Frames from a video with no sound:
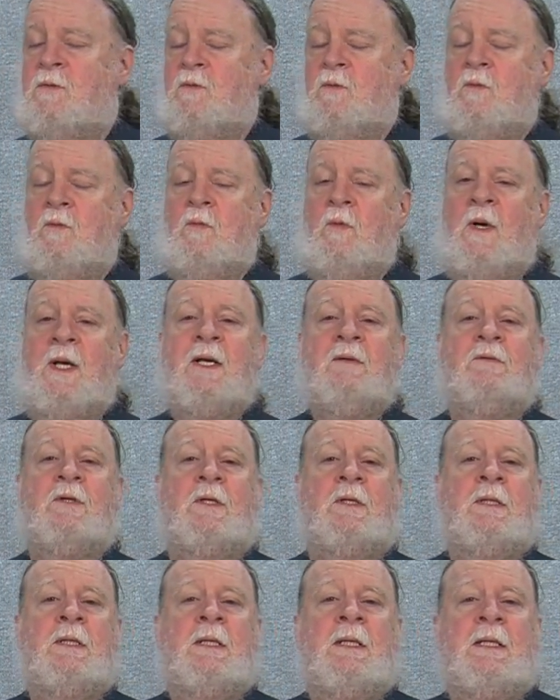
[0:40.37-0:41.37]

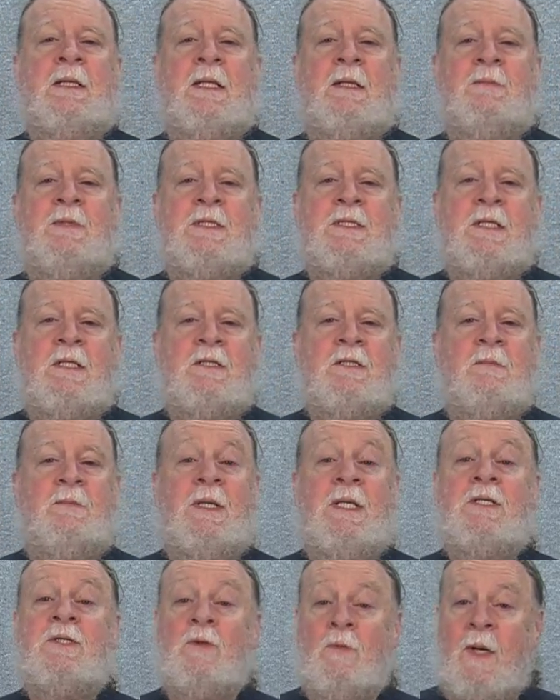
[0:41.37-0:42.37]
whatever can be sent to
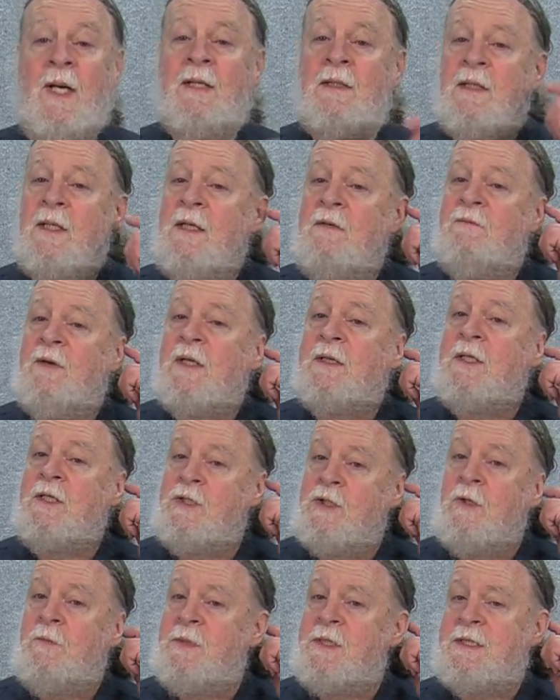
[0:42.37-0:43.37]
me directly. In fact, they
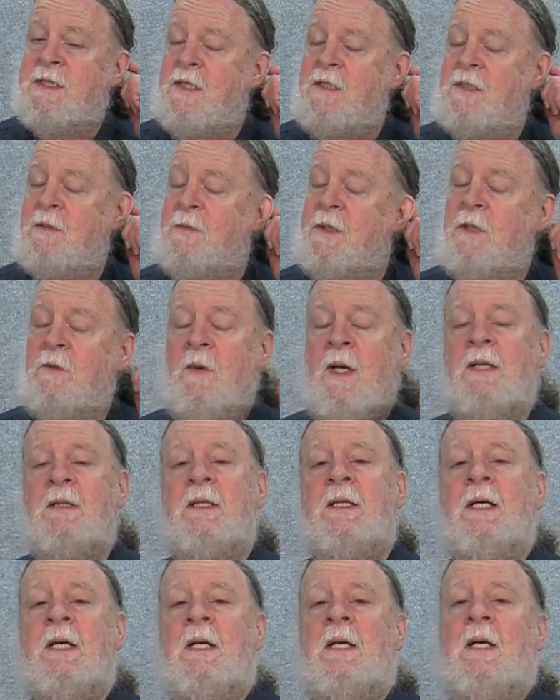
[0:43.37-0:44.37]
should be sent to me
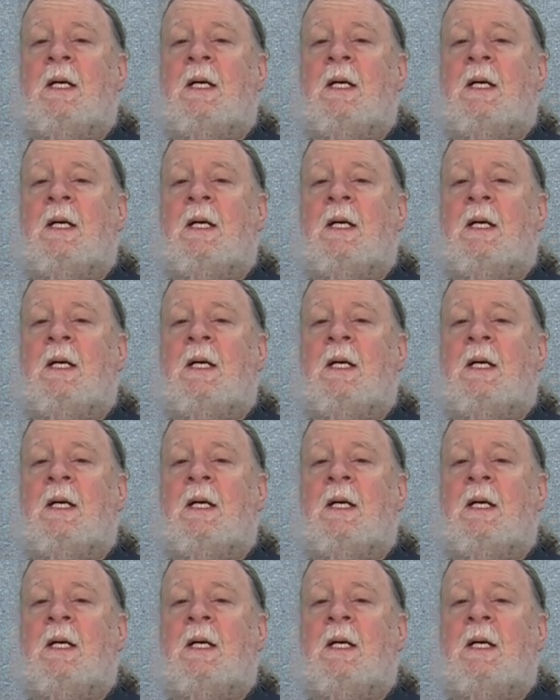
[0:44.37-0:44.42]
directly.